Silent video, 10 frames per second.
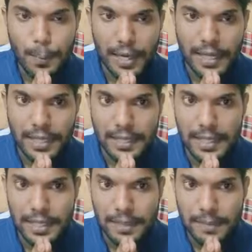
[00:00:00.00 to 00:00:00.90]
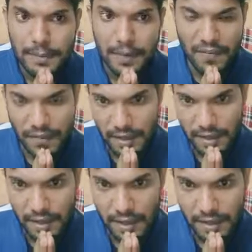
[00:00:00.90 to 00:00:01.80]
print the
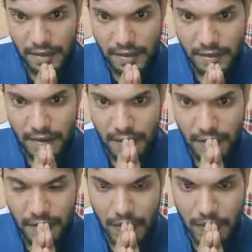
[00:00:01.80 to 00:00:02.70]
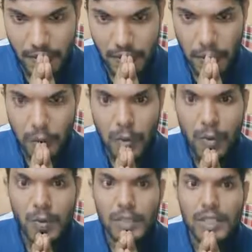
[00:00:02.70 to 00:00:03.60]
buffer. So
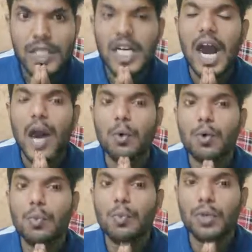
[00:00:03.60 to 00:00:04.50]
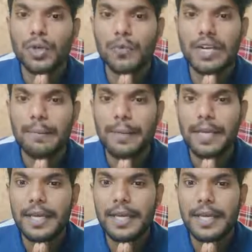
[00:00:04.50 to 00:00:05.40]
the output will
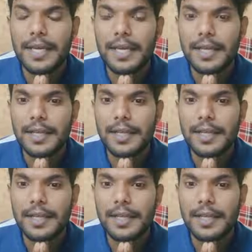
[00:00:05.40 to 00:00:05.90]
be